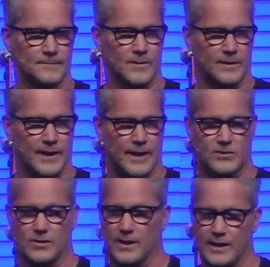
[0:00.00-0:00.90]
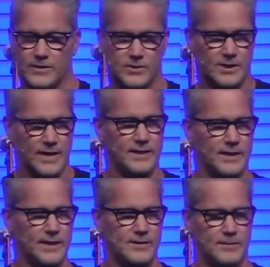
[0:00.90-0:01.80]
Okay, so God said to
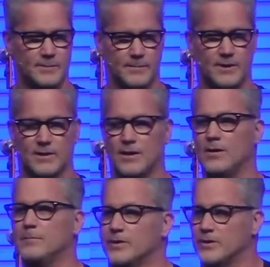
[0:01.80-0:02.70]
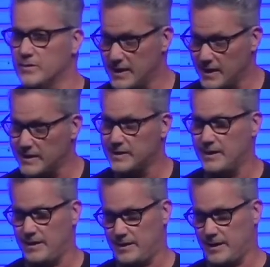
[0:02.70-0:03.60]
Egypt, I'm going to humble you, and he
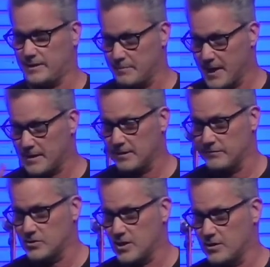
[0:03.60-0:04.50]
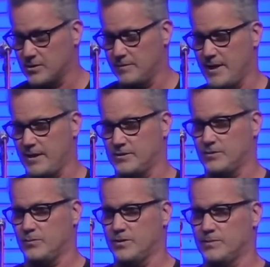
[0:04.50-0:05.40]
did at the Battle of
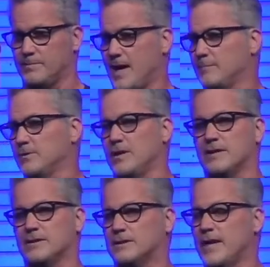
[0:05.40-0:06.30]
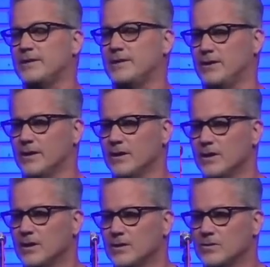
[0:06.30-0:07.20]
Carchemish, where Babylon ascended
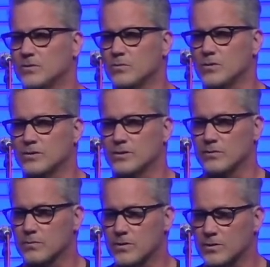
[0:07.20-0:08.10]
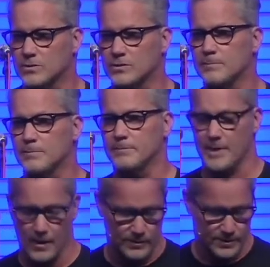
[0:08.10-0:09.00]
to world, the world
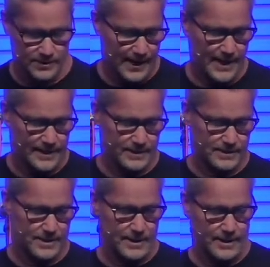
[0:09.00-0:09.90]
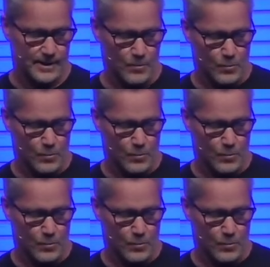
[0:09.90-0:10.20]
superpower status there.